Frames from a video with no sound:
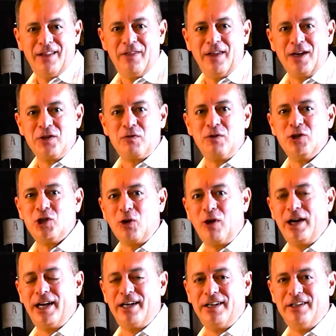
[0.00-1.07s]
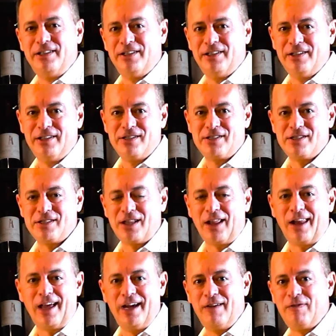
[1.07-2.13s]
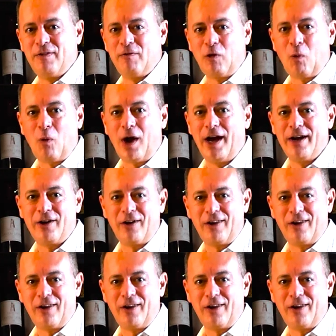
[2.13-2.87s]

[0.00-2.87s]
Thanks for joining. This is the life of a wine